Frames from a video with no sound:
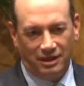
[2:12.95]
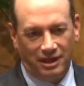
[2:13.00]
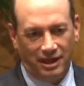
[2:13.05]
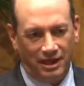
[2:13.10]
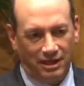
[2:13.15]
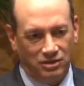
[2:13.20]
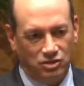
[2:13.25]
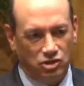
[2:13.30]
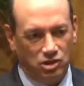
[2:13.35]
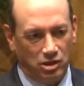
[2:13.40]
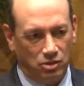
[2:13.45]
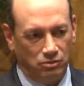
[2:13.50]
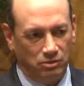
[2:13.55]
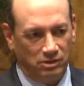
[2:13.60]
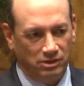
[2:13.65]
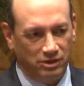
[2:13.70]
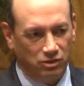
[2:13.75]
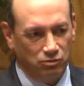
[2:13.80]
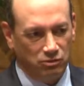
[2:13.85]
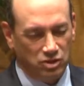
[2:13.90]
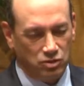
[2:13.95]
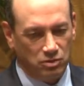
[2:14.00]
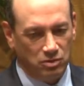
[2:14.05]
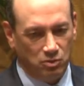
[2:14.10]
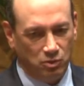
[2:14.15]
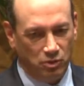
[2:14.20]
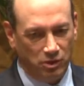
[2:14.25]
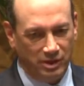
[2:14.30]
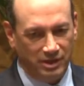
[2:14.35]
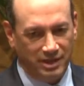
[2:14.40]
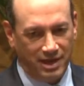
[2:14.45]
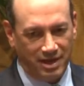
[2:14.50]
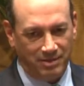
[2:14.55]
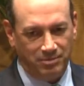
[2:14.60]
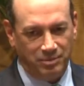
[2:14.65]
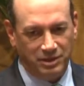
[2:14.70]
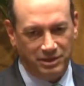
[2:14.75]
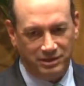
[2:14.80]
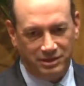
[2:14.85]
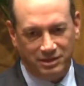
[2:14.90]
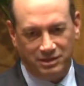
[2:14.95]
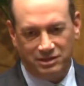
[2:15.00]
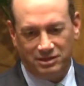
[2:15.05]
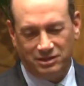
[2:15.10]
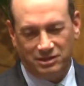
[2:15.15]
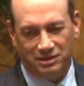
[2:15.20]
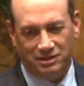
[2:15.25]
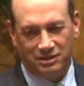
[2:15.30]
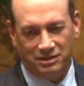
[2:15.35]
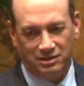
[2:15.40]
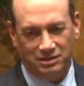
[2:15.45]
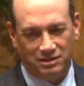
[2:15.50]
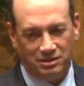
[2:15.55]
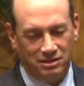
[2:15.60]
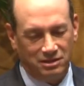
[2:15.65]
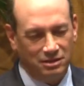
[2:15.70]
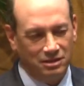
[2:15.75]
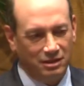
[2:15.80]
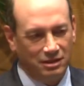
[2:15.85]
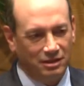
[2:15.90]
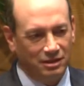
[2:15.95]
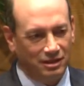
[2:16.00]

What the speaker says: And generally the risk reward in that business is,